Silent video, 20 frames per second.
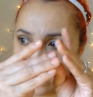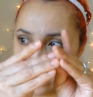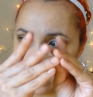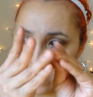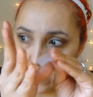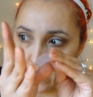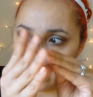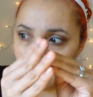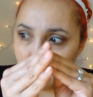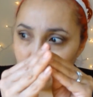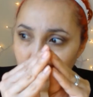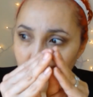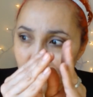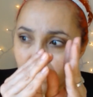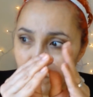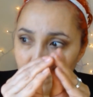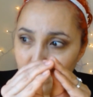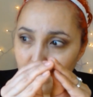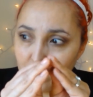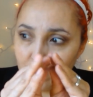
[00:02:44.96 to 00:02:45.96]
kind of
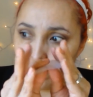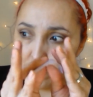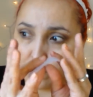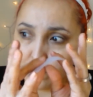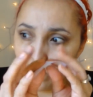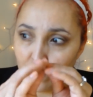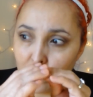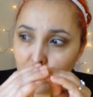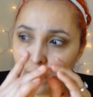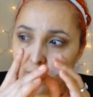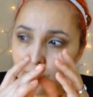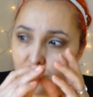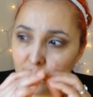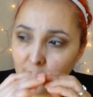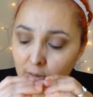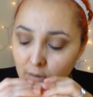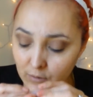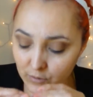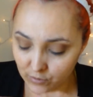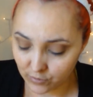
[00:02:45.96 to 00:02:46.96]
run my
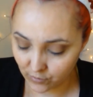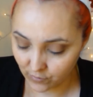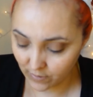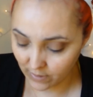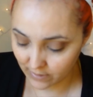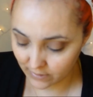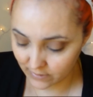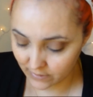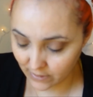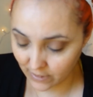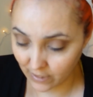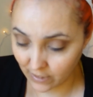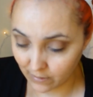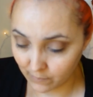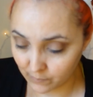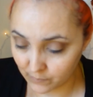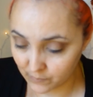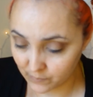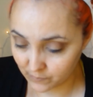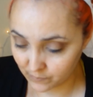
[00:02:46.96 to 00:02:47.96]
fingers through that tape
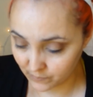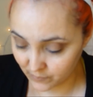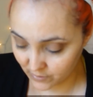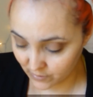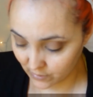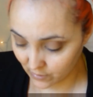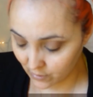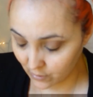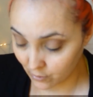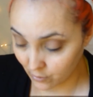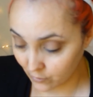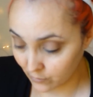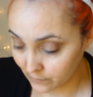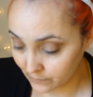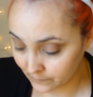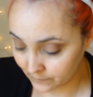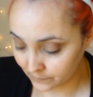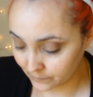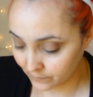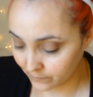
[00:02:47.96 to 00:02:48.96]
so
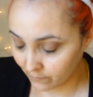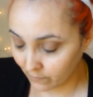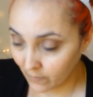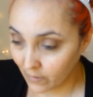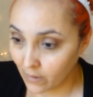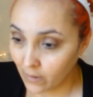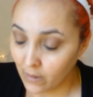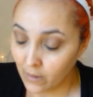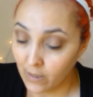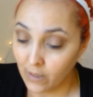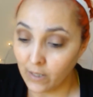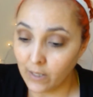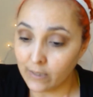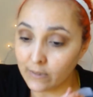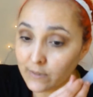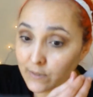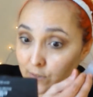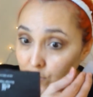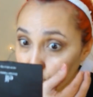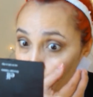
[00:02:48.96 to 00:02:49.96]

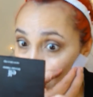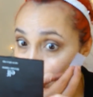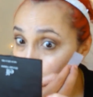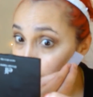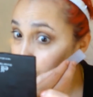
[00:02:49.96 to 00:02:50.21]
it's not